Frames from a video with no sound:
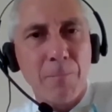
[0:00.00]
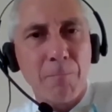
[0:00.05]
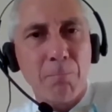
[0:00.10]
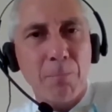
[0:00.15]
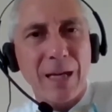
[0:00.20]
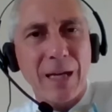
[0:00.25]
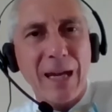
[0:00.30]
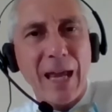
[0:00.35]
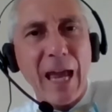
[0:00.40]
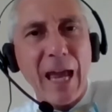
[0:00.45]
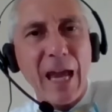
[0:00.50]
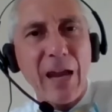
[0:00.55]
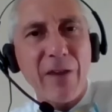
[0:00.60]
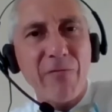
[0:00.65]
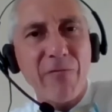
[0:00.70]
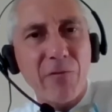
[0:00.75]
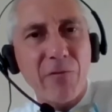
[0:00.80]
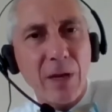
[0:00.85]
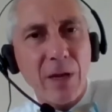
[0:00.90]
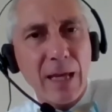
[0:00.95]
But
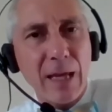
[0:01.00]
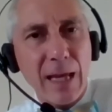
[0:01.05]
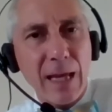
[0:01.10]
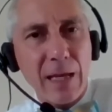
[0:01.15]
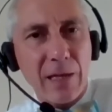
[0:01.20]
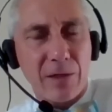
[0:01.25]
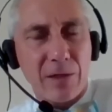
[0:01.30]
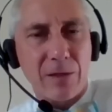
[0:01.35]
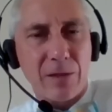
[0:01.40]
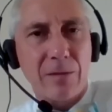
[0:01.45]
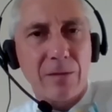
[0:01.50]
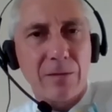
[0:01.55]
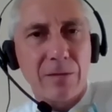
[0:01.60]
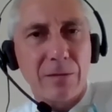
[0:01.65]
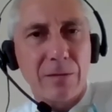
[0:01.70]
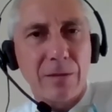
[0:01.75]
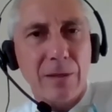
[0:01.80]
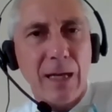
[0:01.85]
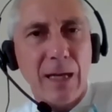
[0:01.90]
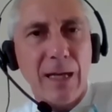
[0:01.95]
every year
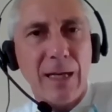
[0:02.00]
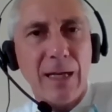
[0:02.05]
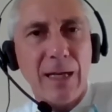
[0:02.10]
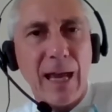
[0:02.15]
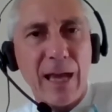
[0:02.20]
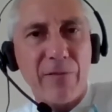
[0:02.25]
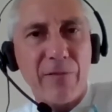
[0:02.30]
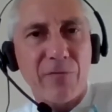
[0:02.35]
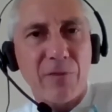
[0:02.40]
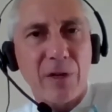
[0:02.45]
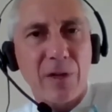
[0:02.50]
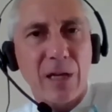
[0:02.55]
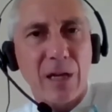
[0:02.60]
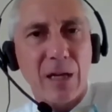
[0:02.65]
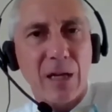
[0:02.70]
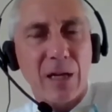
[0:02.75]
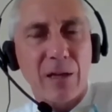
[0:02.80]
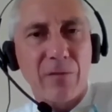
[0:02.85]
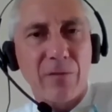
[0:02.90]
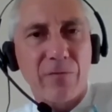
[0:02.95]
in
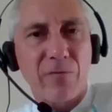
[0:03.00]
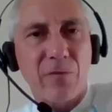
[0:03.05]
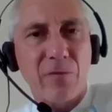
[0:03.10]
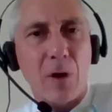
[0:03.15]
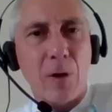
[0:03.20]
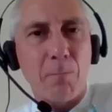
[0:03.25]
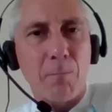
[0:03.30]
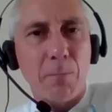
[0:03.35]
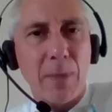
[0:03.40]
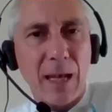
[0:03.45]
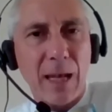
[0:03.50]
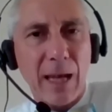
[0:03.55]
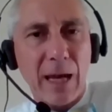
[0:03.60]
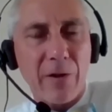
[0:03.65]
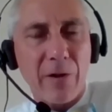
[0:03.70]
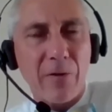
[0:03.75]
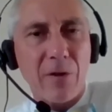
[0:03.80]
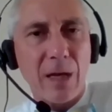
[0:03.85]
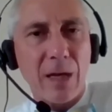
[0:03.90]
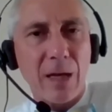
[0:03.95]
Africa, from
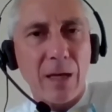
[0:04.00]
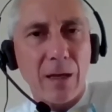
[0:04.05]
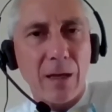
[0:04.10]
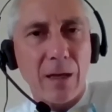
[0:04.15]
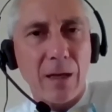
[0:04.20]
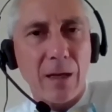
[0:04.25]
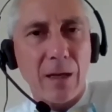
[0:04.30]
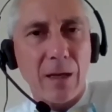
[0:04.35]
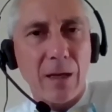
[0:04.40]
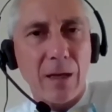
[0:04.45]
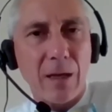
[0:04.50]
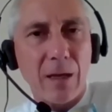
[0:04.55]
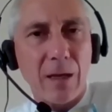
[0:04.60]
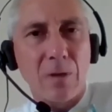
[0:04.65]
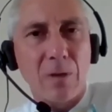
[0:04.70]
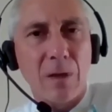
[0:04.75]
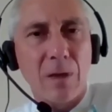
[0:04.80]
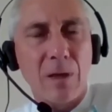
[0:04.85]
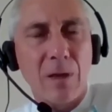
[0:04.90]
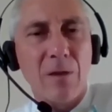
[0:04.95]
malaria alone,
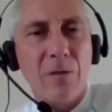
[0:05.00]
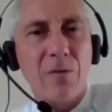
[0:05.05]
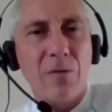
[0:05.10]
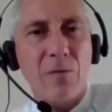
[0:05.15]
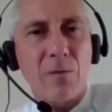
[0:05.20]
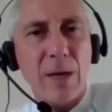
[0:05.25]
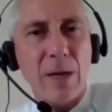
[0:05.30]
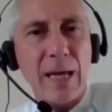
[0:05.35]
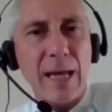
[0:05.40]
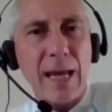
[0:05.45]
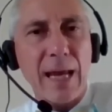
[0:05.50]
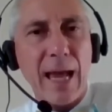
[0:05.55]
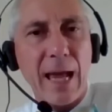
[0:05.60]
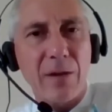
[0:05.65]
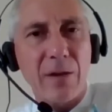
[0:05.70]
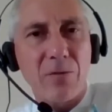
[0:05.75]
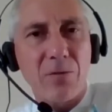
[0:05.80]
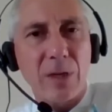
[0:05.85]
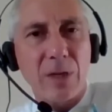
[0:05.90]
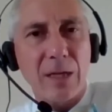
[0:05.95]

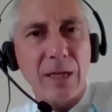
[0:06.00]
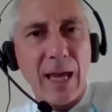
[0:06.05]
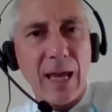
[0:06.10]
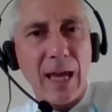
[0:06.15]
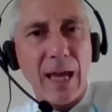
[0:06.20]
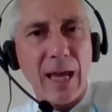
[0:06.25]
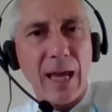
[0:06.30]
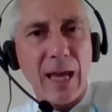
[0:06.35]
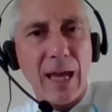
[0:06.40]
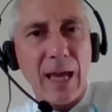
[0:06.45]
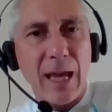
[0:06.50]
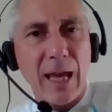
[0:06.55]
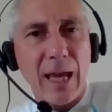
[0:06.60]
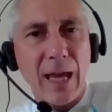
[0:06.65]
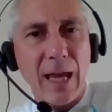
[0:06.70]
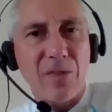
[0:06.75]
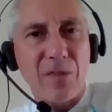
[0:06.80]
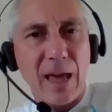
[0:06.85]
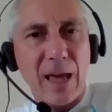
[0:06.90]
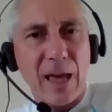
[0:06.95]

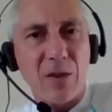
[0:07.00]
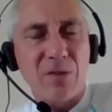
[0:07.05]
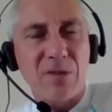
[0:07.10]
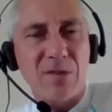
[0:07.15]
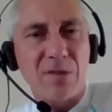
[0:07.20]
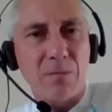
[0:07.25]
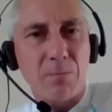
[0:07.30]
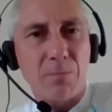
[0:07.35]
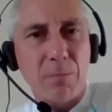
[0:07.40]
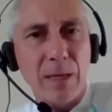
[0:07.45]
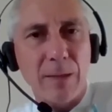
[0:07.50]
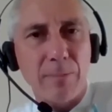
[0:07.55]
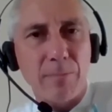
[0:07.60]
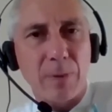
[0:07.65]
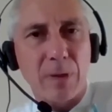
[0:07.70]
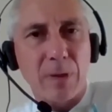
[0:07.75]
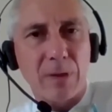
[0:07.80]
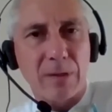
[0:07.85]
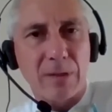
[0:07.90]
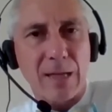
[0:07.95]
380,000
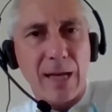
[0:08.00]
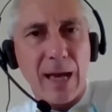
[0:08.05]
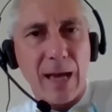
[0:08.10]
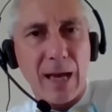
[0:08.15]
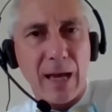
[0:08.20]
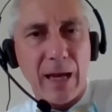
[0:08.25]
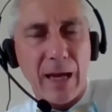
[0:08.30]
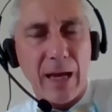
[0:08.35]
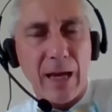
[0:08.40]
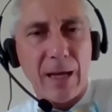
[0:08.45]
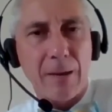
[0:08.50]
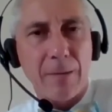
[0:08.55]
people die.